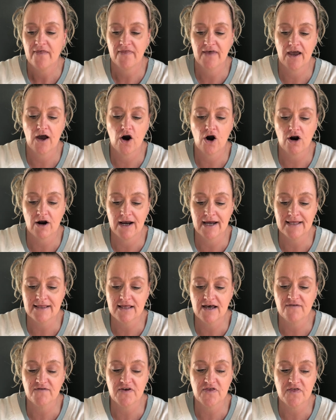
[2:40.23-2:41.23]
They are in
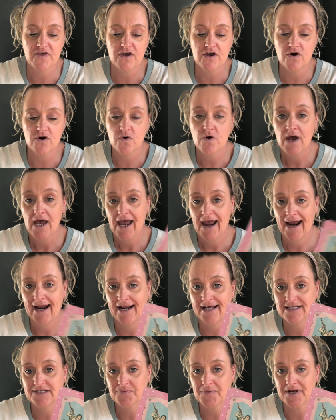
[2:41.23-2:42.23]
love with you. It
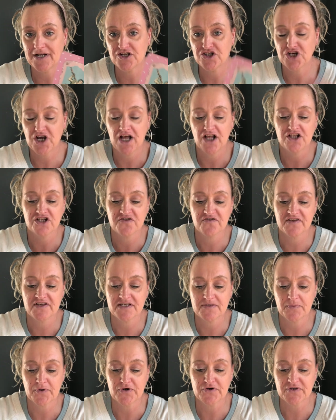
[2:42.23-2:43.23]
has been a challenge for
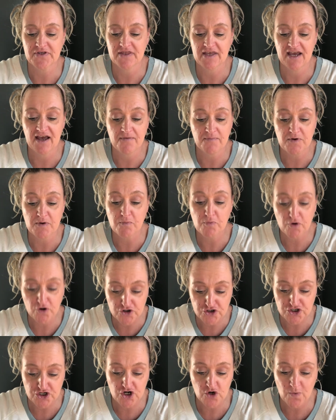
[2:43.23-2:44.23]
this person. They have been
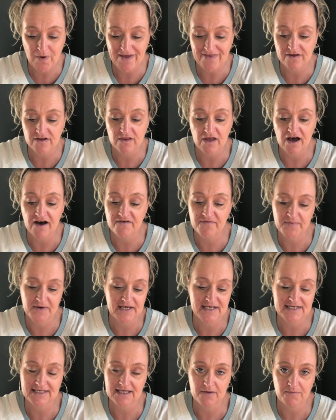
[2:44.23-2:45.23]
pushing away the love
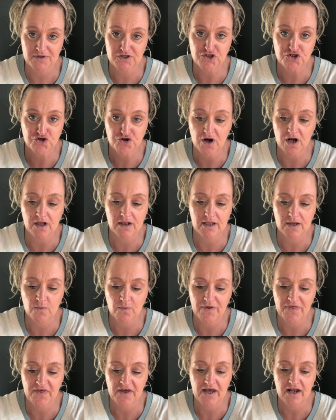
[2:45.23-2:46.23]
because they've been struggling
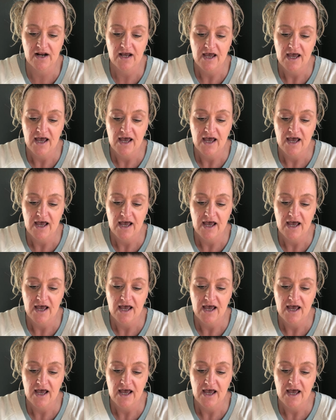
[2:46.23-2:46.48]
with it.